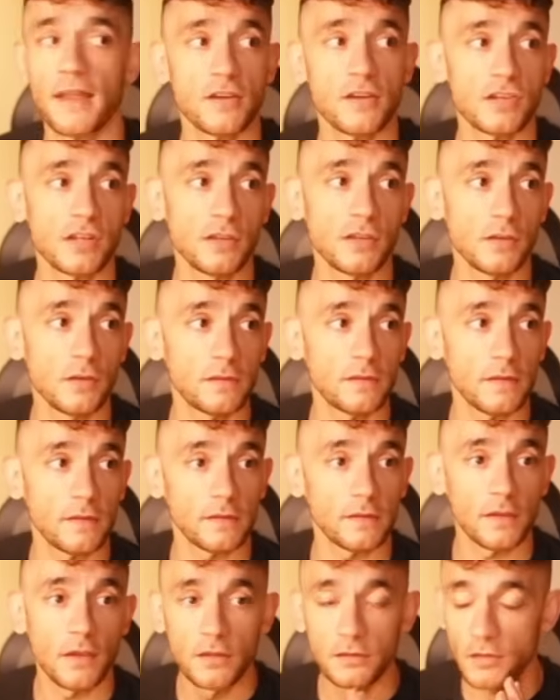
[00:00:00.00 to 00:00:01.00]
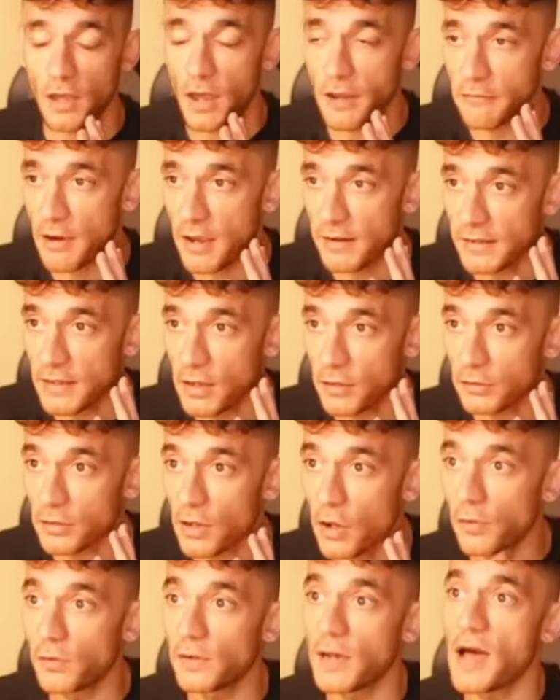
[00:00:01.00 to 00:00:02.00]
actually use this directly
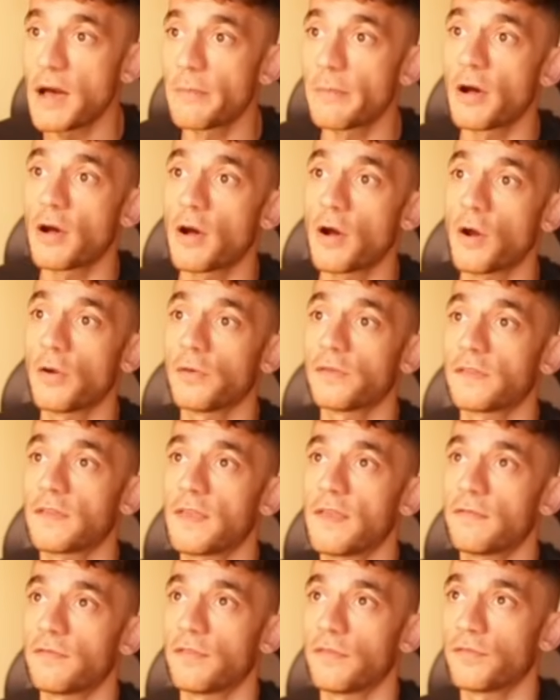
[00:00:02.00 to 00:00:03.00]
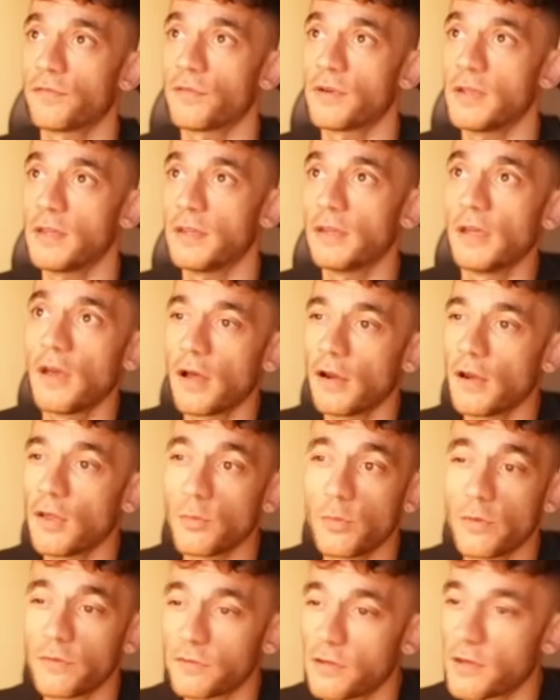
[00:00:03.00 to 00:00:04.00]
on Ollama, host it for free
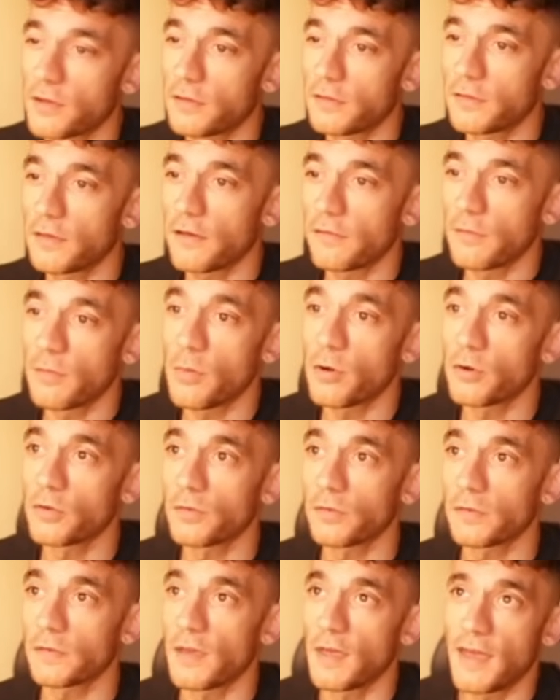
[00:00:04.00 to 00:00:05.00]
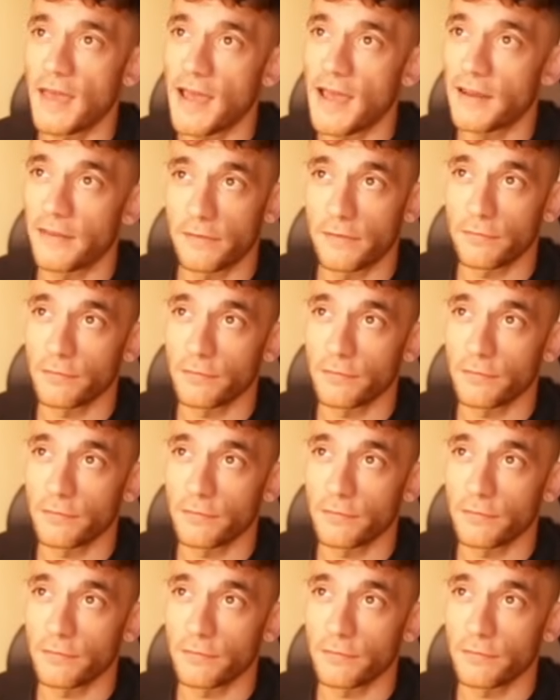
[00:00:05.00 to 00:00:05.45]
along with tons of other models, and it's